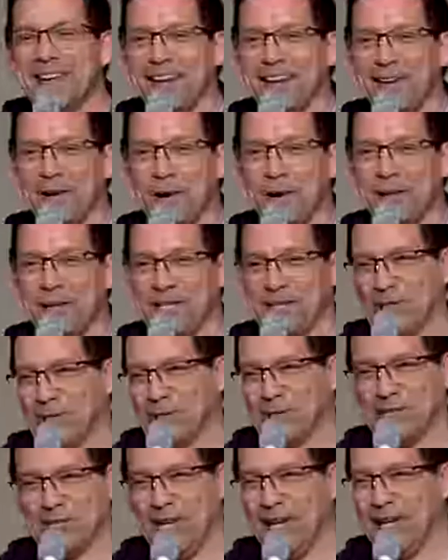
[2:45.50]
You know, and they
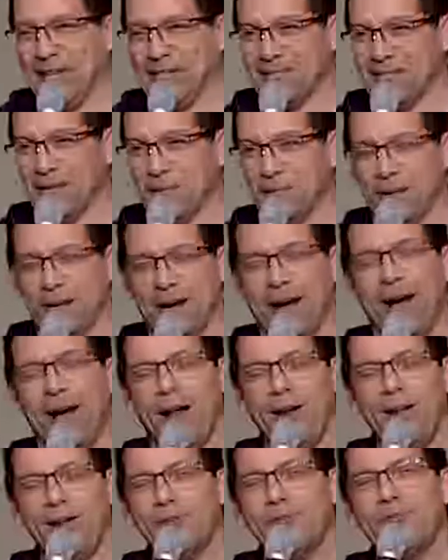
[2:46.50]
start singing something,
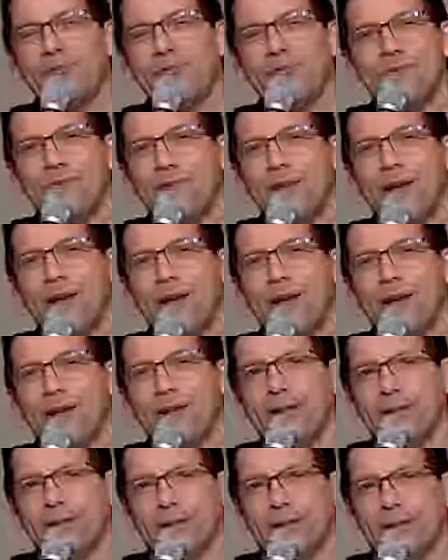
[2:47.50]

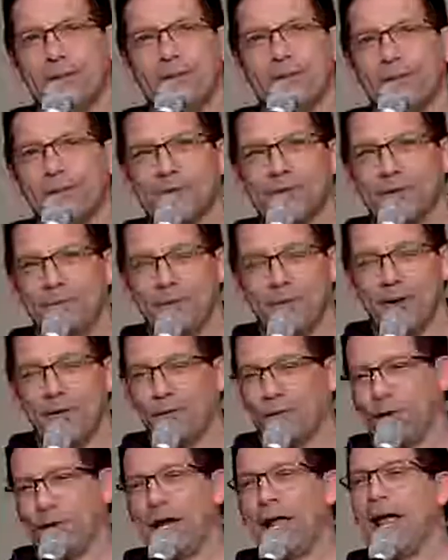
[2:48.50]
hallelujah, or something, they
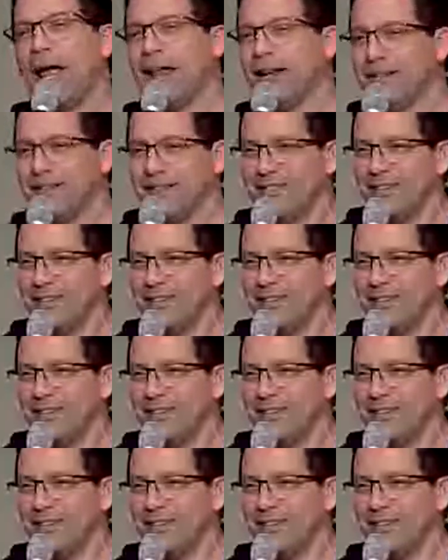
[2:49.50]
forget.